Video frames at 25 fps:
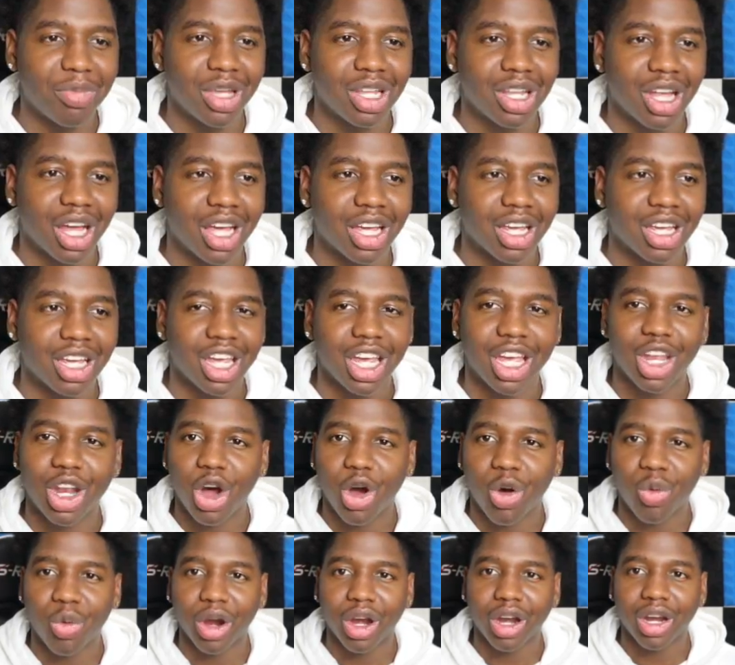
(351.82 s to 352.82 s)
be like, it
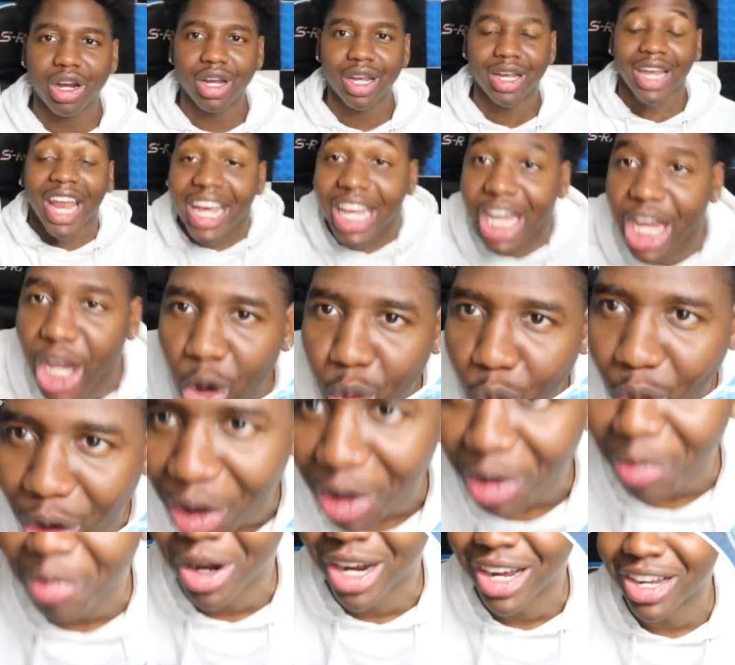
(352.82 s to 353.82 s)
don't work. Nigga, it worked,
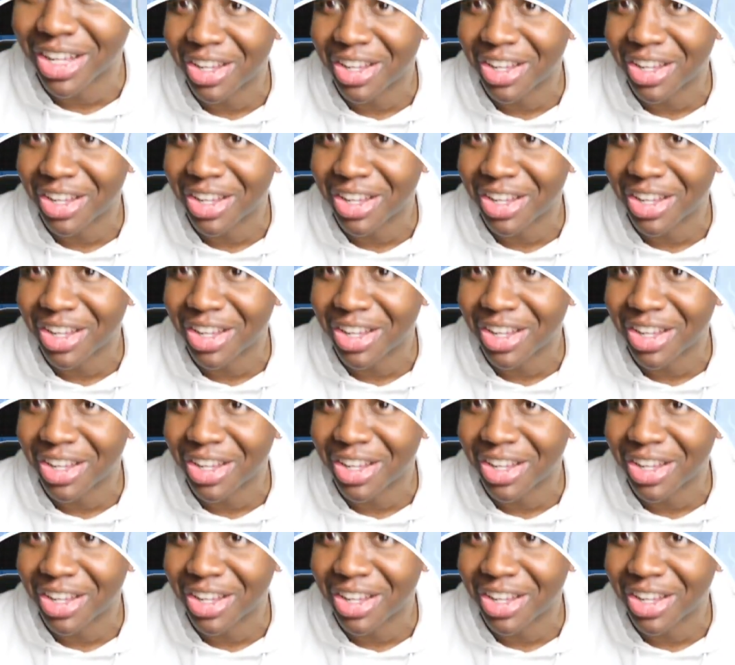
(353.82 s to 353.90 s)
You know